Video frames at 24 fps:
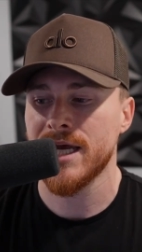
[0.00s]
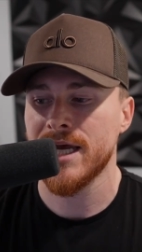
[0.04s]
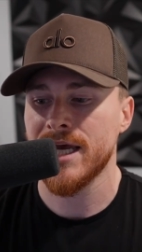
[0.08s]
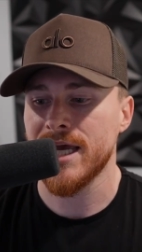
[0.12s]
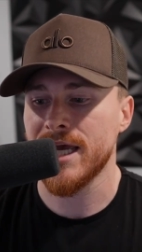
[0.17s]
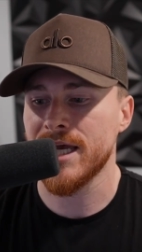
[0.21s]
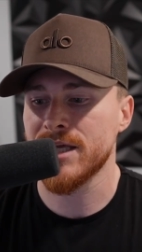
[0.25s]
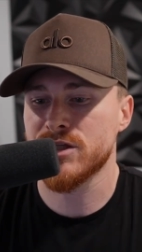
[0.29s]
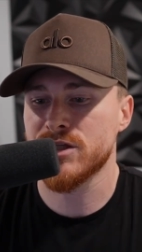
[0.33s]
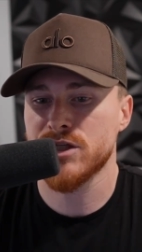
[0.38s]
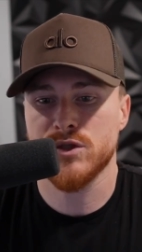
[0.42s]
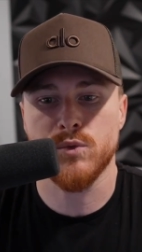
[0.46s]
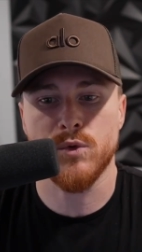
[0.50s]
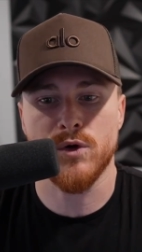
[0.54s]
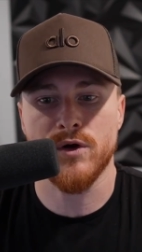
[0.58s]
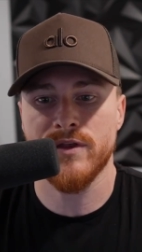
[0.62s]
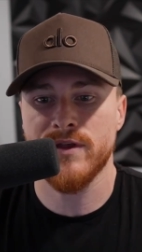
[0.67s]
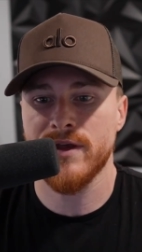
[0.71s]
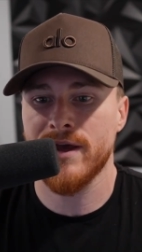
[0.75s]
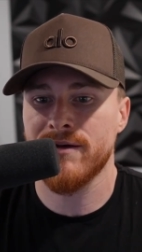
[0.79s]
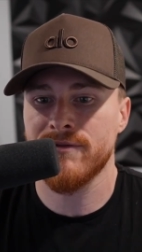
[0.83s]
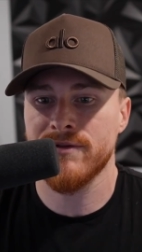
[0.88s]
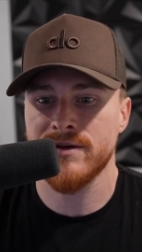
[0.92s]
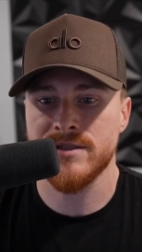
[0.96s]
It's just worth
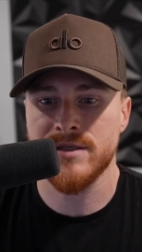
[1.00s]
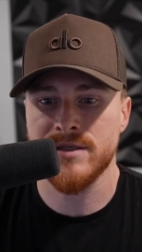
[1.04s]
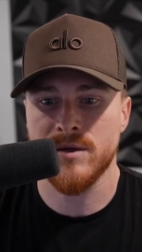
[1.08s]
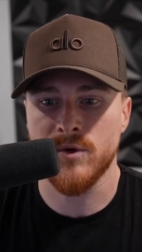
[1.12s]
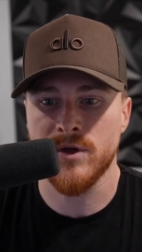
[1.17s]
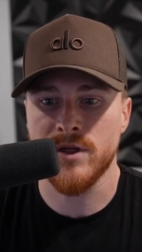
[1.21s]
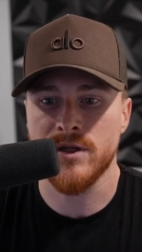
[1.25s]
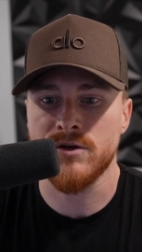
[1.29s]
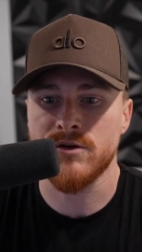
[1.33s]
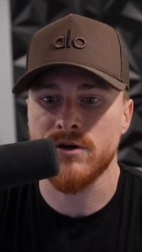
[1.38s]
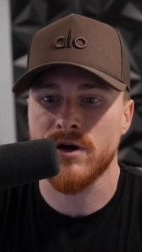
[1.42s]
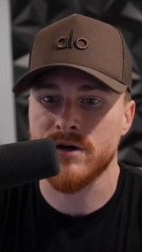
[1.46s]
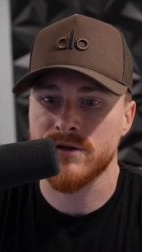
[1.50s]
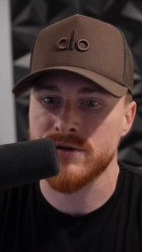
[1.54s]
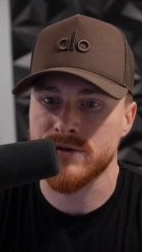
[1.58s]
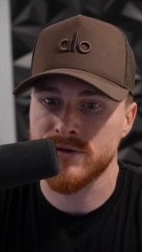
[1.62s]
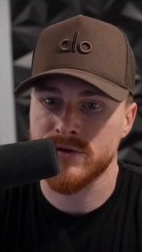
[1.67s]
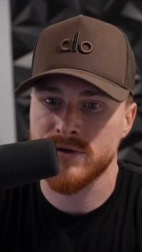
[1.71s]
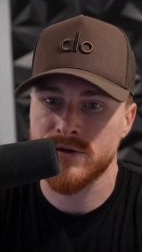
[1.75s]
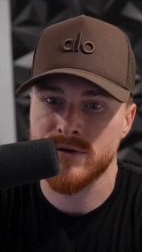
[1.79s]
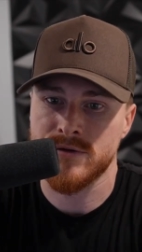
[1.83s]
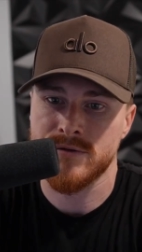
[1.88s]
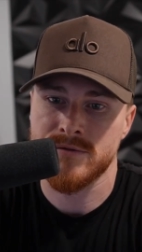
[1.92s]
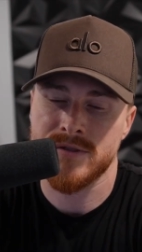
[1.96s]
having someone in your
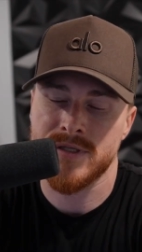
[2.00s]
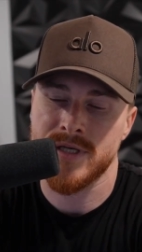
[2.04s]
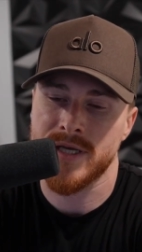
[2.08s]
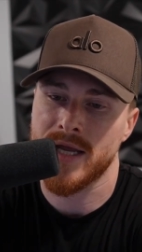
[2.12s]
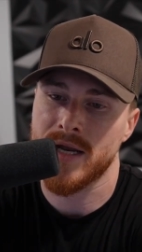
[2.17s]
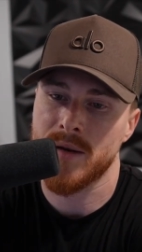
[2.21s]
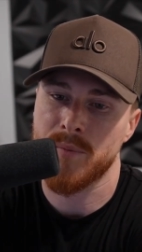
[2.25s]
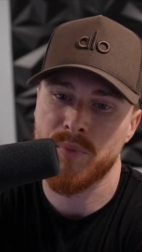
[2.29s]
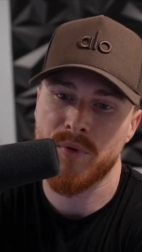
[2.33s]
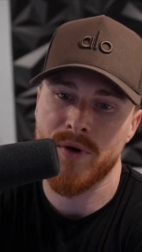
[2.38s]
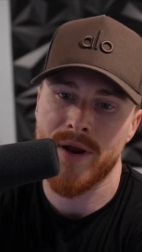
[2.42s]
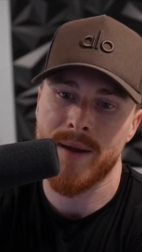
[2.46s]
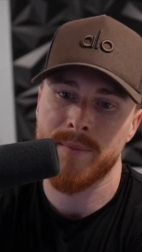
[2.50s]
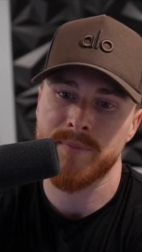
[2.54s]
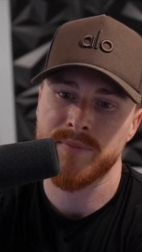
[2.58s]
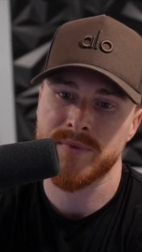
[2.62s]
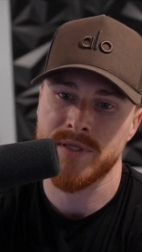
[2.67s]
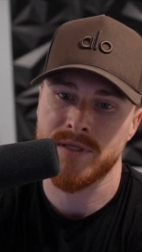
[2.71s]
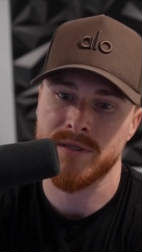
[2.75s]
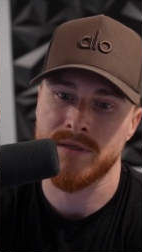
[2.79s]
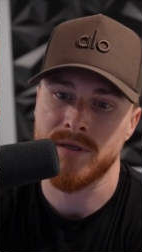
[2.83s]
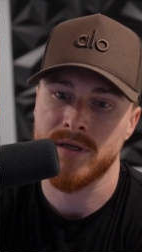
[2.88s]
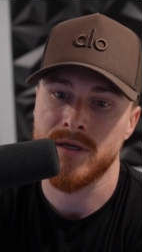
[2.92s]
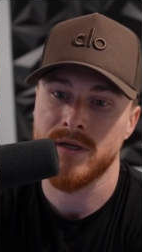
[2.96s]
arsenal to get it prepped.
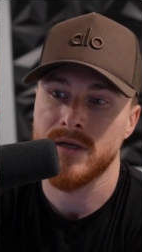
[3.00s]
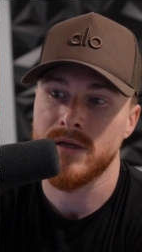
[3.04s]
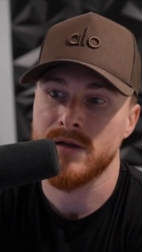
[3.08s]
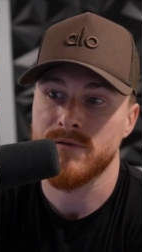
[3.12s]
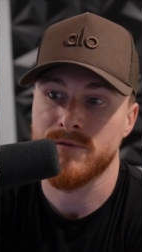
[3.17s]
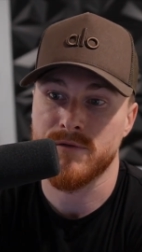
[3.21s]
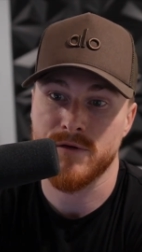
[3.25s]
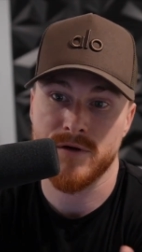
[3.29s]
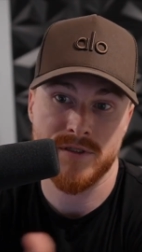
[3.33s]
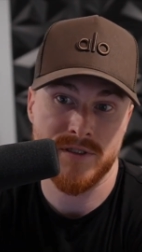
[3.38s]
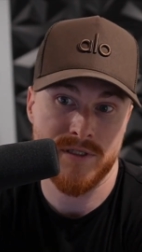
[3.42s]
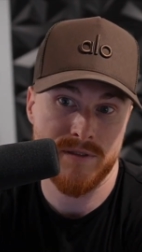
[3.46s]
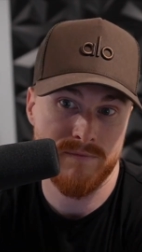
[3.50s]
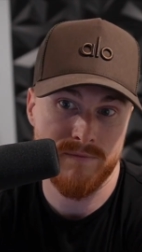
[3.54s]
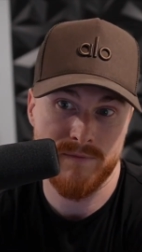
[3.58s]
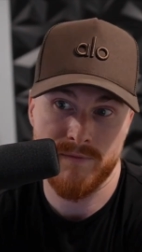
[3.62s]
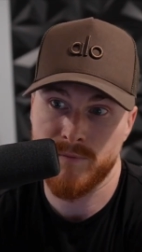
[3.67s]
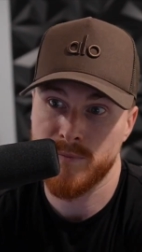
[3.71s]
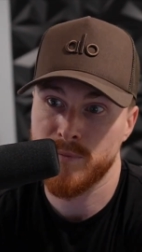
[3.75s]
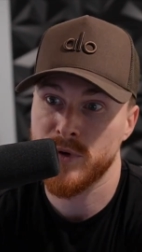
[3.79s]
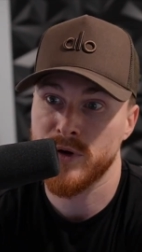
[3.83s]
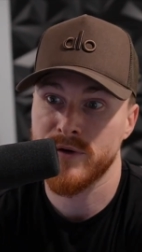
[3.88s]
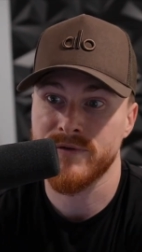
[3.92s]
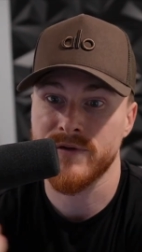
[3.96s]
And for
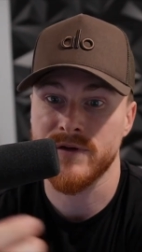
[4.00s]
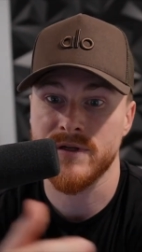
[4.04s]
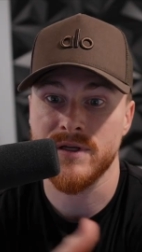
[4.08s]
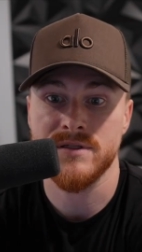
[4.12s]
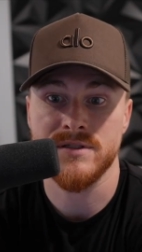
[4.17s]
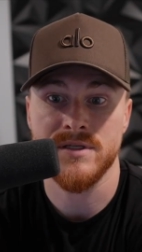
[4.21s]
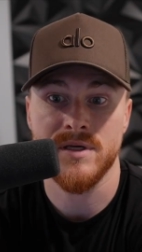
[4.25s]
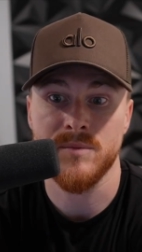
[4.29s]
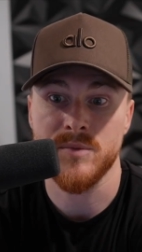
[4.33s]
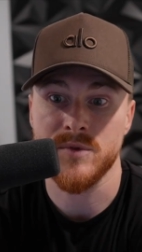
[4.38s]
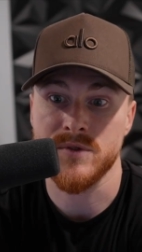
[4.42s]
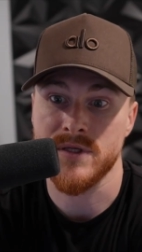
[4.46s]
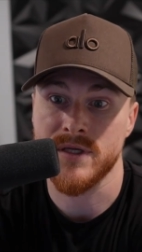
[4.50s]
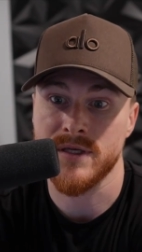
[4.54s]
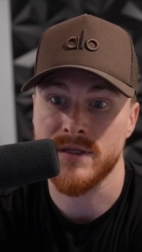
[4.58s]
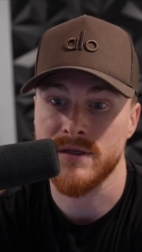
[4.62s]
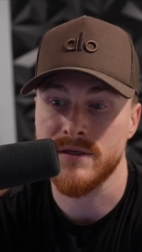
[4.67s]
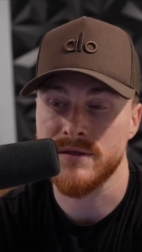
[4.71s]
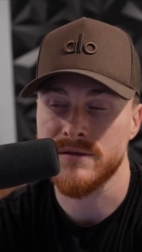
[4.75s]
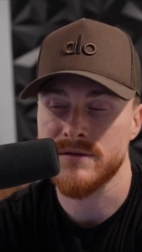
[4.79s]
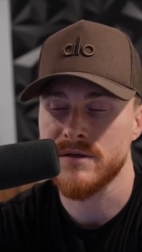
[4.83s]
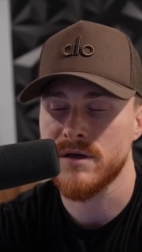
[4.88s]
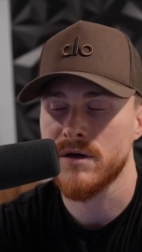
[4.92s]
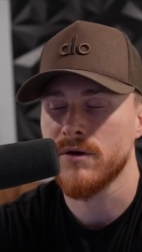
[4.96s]
perfect examples like
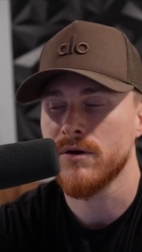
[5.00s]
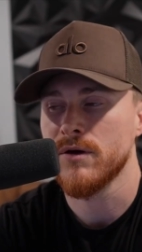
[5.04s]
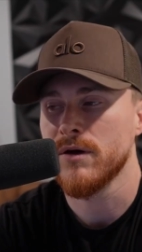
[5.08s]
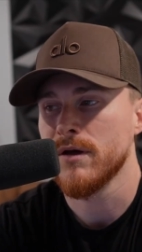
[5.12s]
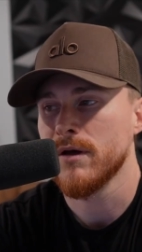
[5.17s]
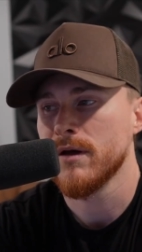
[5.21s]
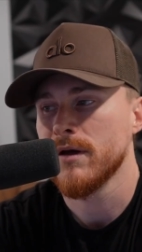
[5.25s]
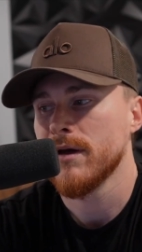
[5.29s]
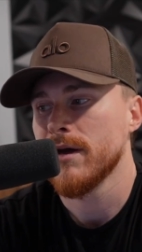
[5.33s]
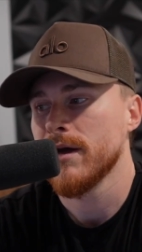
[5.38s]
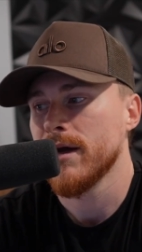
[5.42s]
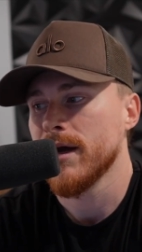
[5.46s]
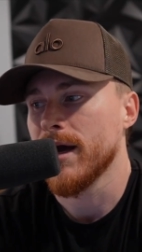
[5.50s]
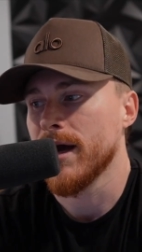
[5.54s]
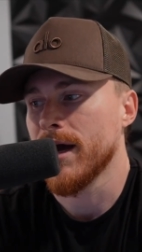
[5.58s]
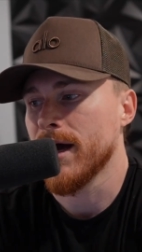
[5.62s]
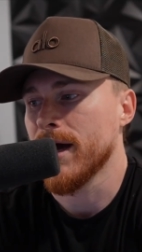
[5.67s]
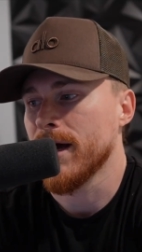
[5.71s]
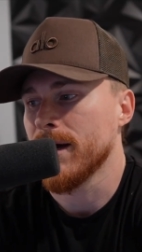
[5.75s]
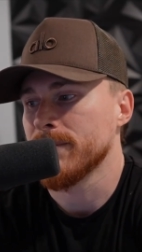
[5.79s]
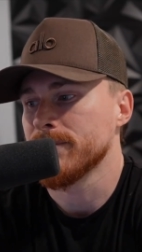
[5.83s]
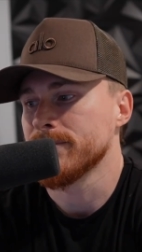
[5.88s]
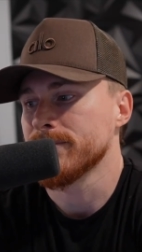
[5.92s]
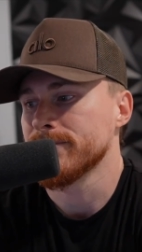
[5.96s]
this. So,
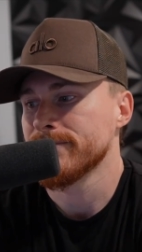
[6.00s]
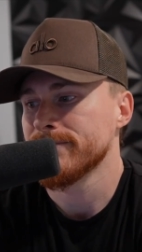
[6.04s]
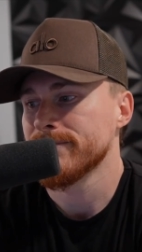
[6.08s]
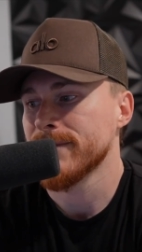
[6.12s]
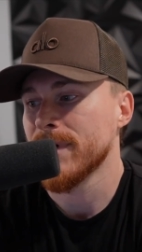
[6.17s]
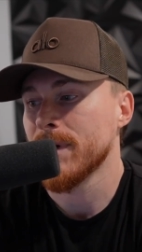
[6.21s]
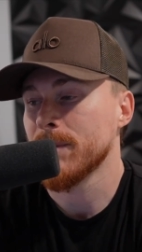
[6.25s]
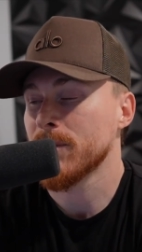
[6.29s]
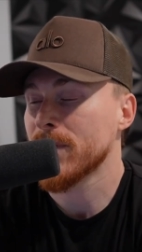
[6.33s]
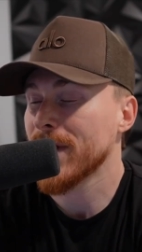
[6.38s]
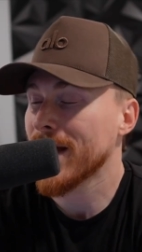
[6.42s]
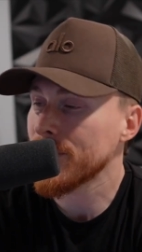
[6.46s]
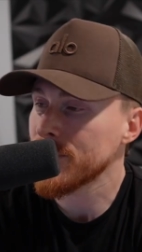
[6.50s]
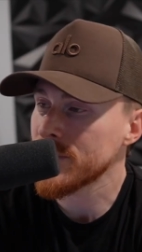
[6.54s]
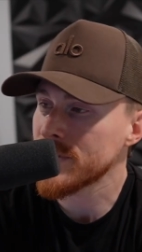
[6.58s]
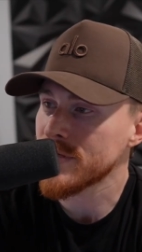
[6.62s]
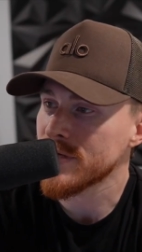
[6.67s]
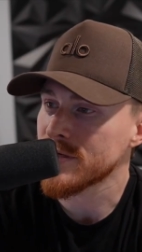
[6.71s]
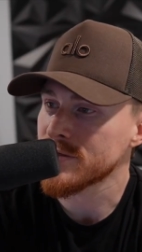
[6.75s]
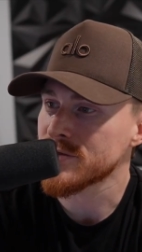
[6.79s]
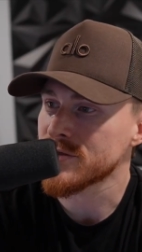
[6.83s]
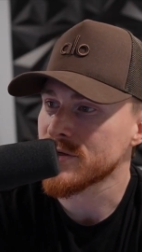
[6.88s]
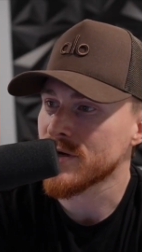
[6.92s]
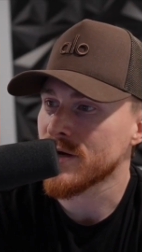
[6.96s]
I'm glad we
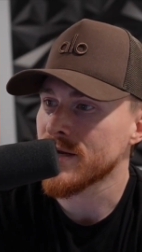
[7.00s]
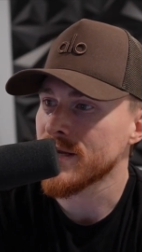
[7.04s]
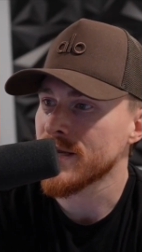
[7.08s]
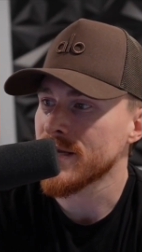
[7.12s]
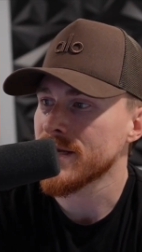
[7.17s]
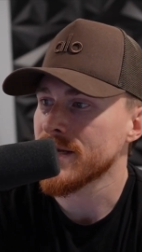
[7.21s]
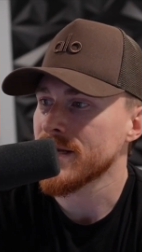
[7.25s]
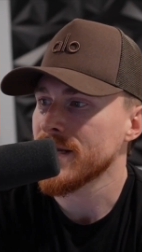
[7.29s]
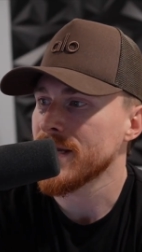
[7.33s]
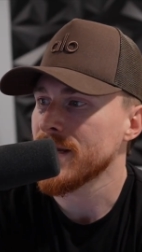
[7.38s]
touched on it.